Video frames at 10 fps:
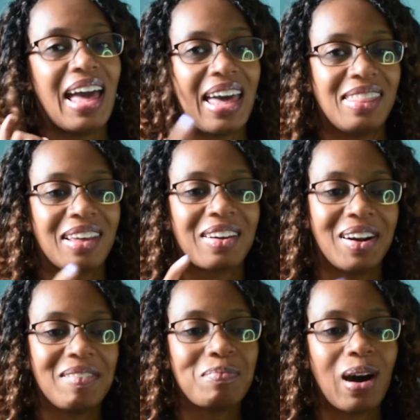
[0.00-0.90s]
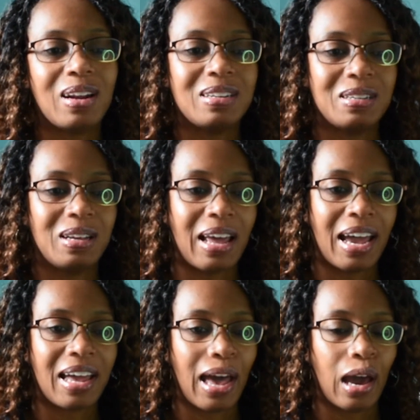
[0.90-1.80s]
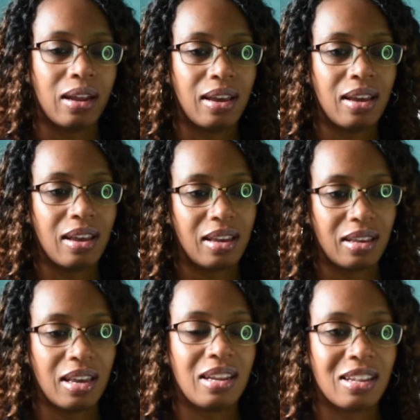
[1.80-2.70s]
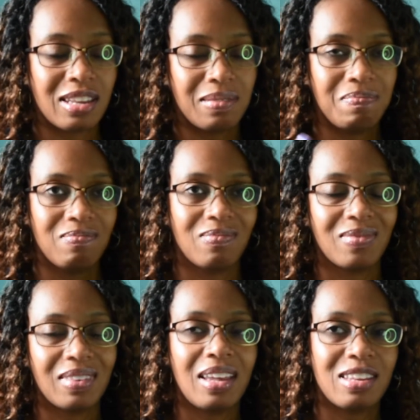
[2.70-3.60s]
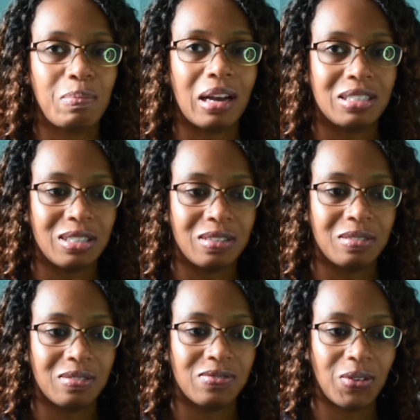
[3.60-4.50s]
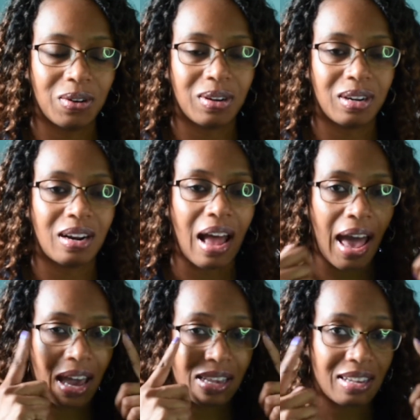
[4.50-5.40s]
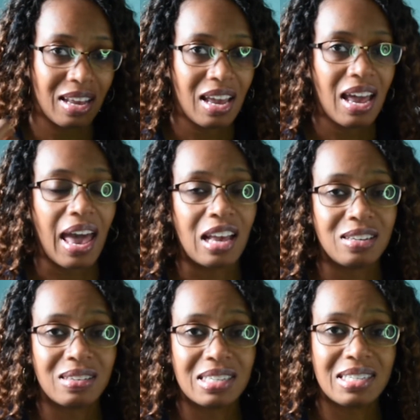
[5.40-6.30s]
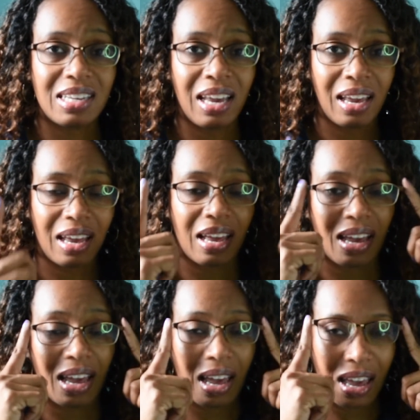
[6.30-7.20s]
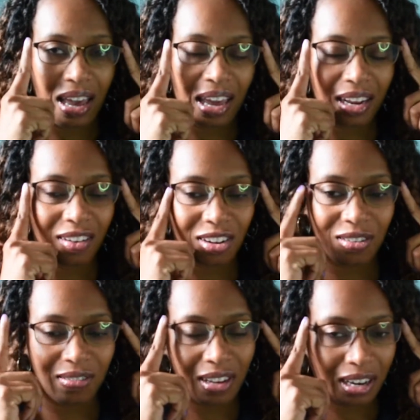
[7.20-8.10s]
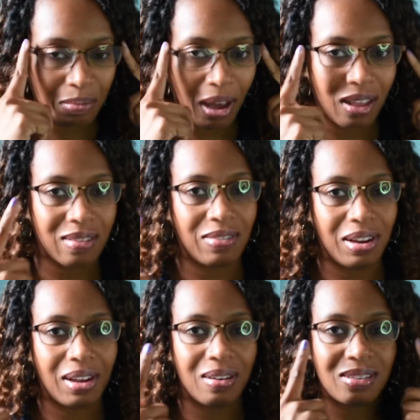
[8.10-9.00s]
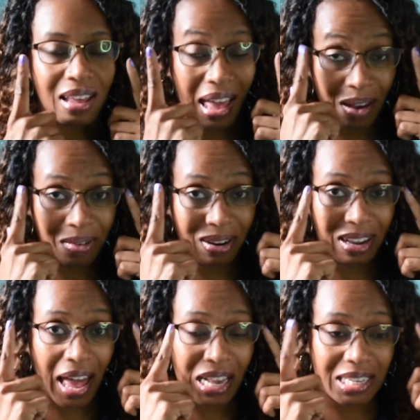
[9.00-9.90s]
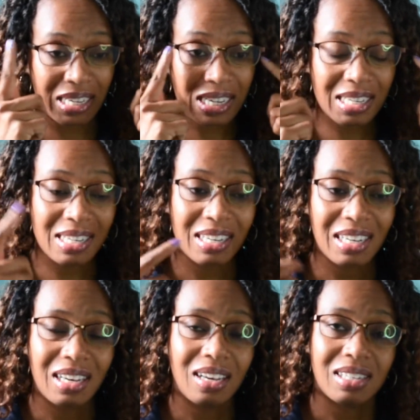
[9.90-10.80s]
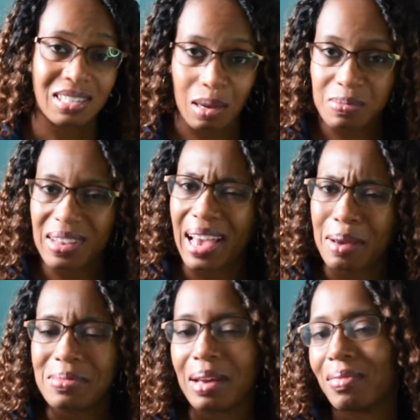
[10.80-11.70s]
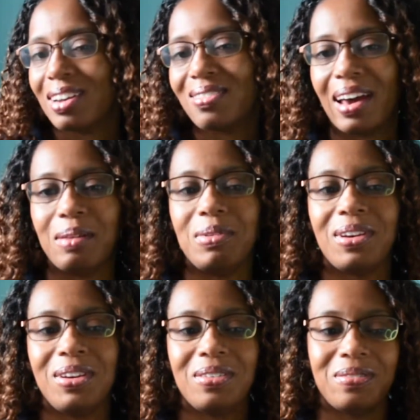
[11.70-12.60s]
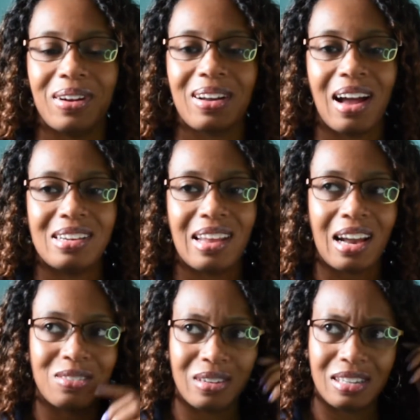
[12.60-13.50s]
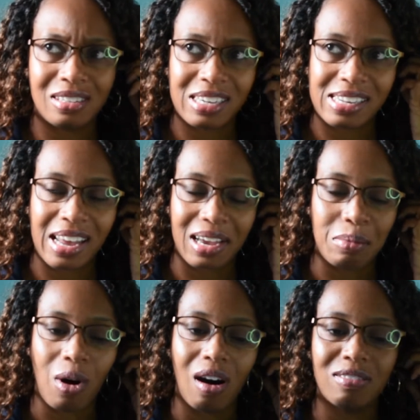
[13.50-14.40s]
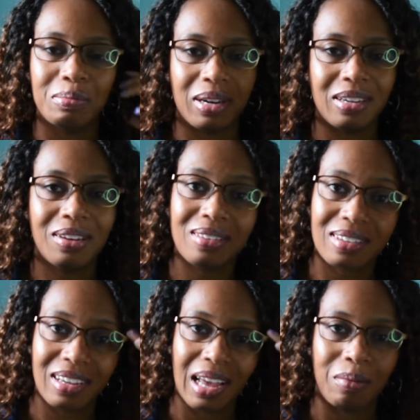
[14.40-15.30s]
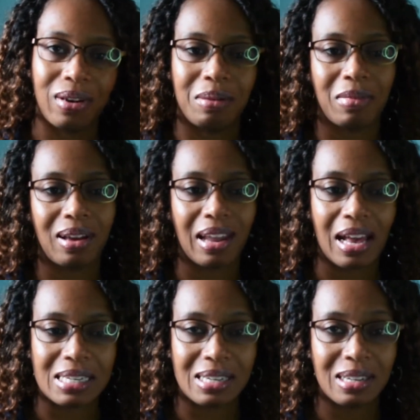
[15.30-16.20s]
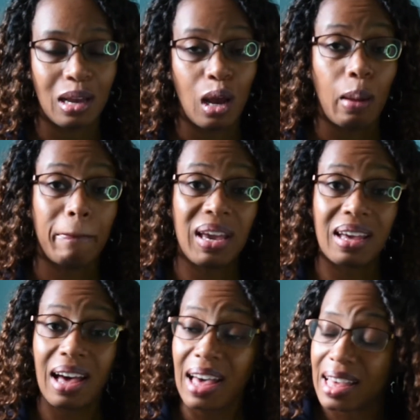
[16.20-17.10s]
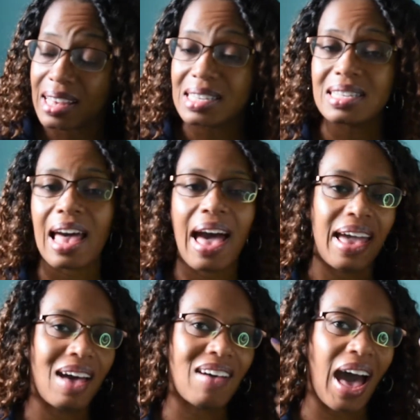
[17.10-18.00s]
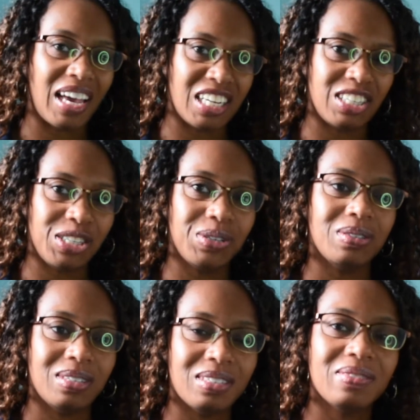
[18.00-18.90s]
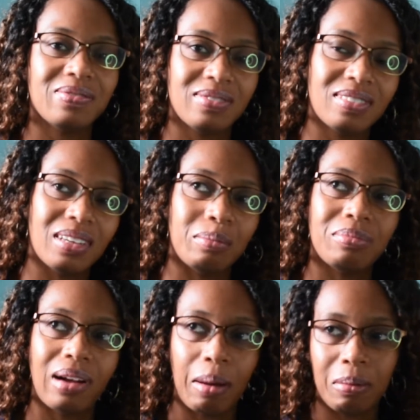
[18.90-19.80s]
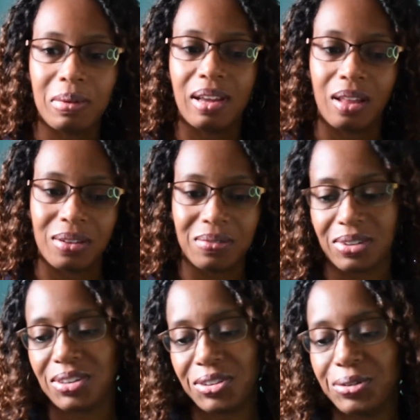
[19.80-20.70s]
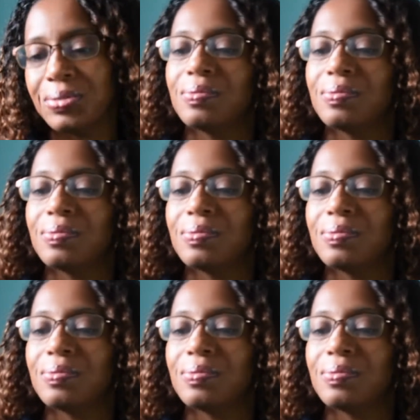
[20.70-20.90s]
And the curved monitor that I got, it's special for eyes. As you can see, and as you've seen in my other videos, I wear glasses. Sometimes I might try to be cute and wear contacts, or either just take them off, but usually I'm wearing my glasses because I have eye issues, and probably other ones too.